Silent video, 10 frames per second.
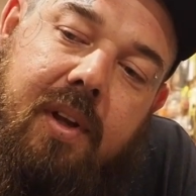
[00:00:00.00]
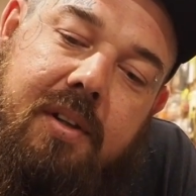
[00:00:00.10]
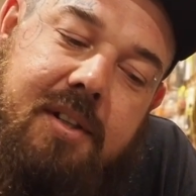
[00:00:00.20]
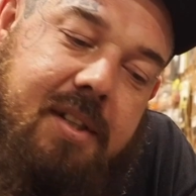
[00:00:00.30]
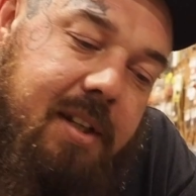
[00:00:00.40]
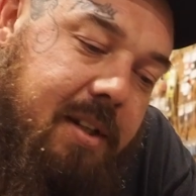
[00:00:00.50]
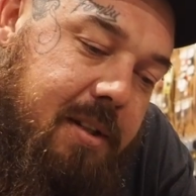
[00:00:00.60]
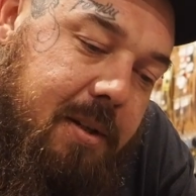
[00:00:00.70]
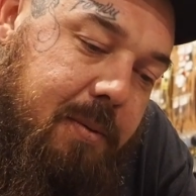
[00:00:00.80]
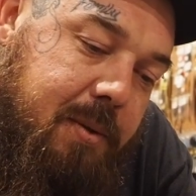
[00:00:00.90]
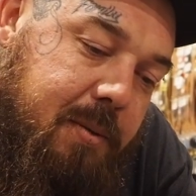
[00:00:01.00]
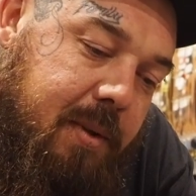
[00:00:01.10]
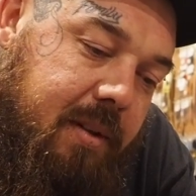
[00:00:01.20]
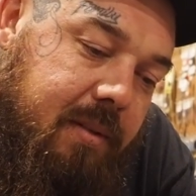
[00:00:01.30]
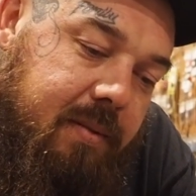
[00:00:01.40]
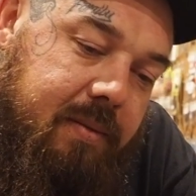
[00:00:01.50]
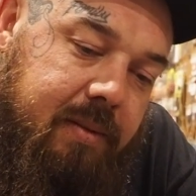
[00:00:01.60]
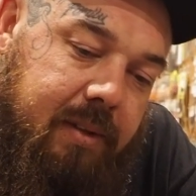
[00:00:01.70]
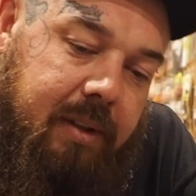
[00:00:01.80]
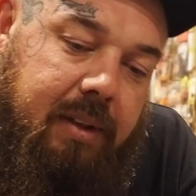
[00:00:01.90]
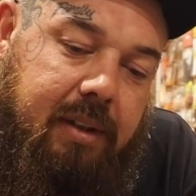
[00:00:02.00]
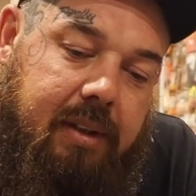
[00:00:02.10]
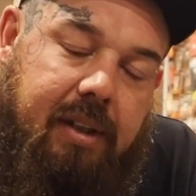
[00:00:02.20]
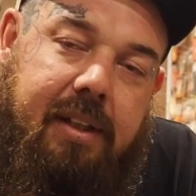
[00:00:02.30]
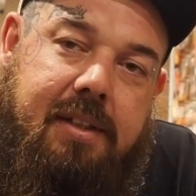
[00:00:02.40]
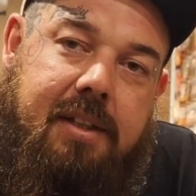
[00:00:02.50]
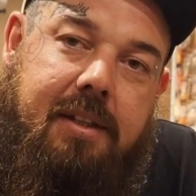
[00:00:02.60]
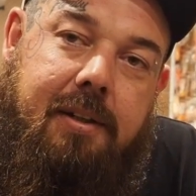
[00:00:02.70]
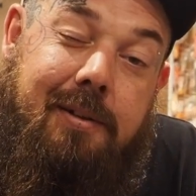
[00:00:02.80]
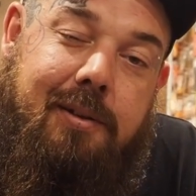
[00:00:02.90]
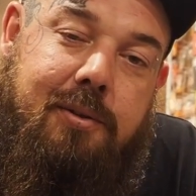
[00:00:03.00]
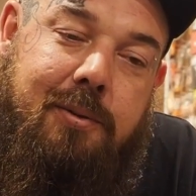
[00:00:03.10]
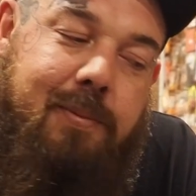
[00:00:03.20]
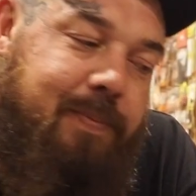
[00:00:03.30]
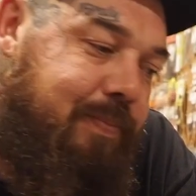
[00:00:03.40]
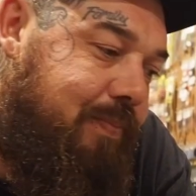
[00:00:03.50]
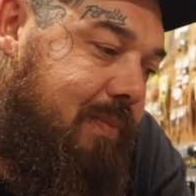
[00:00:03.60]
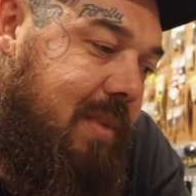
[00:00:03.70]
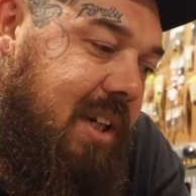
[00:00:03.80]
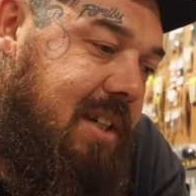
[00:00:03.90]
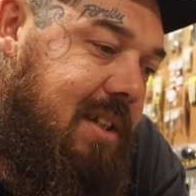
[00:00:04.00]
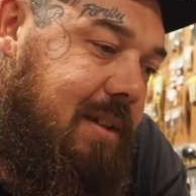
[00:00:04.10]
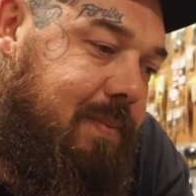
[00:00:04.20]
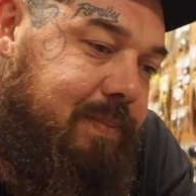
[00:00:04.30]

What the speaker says: Just let us know which one, and that's it, you're in the draw. Easy.